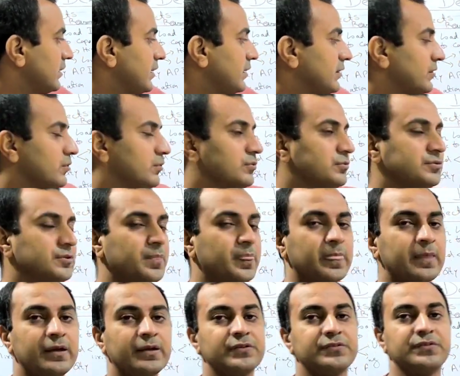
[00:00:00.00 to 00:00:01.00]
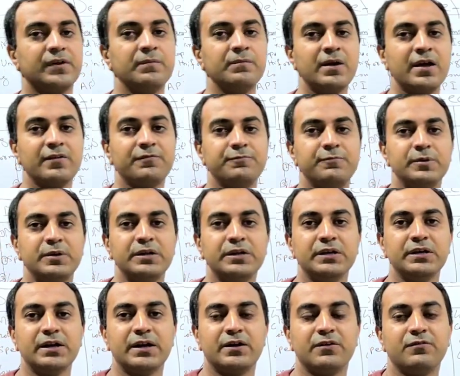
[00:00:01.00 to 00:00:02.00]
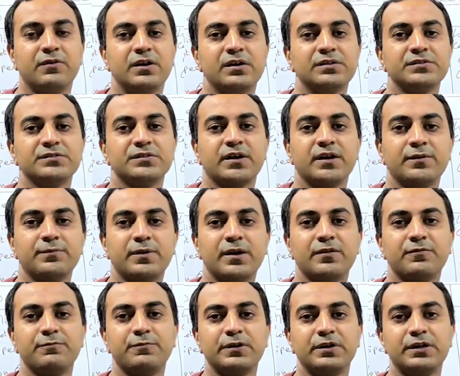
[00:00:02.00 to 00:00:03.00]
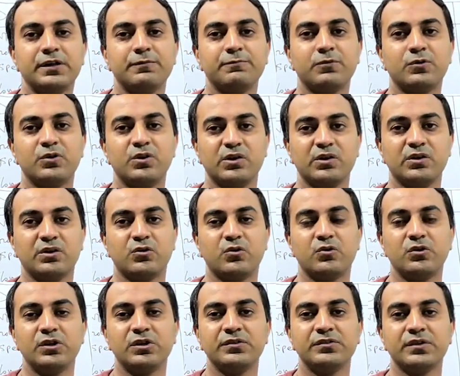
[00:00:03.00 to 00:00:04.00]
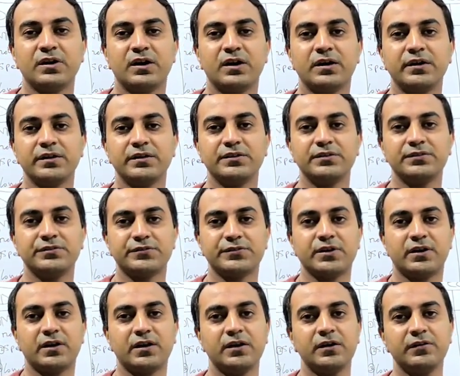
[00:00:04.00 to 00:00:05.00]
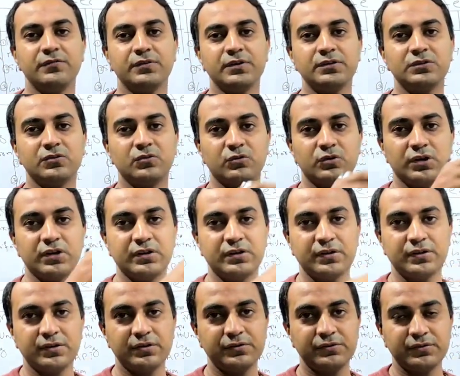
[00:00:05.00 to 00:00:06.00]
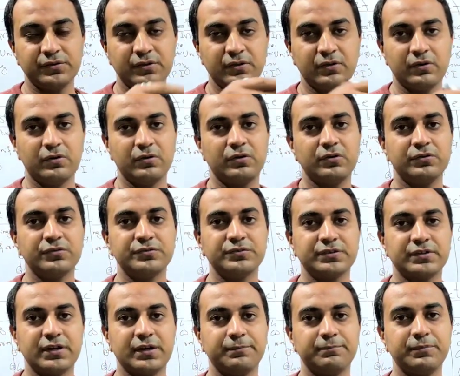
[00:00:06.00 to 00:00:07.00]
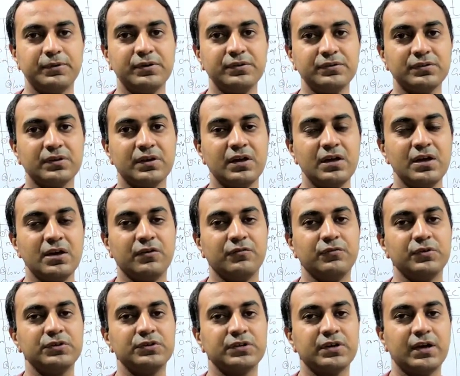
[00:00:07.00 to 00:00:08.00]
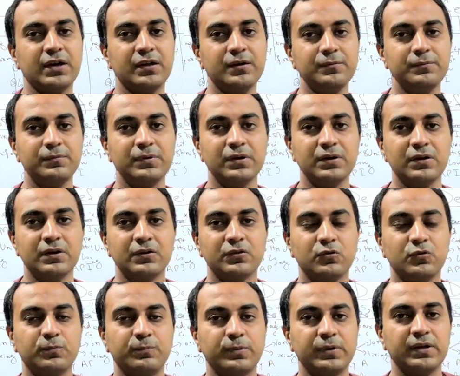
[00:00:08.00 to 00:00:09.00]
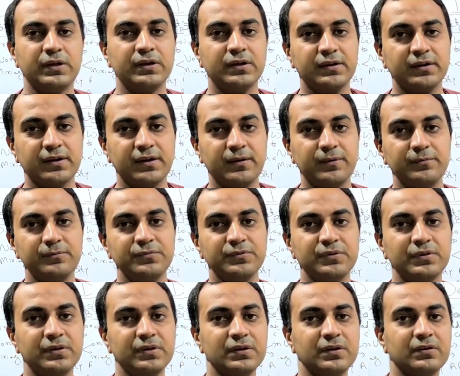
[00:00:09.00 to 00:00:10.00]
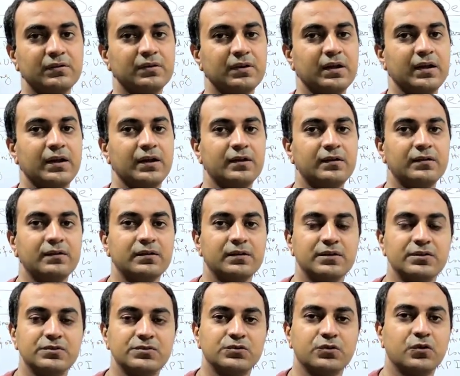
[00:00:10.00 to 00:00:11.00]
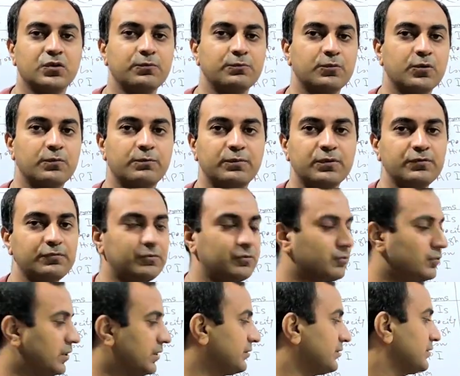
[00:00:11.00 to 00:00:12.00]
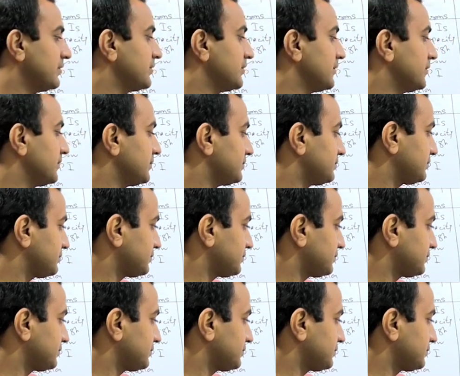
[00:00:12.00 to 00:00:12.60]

granules. Some FPD, advanced FPD product trolleys are installed with rotators or scrappers, which help to break lumps and ensure proper fluidization.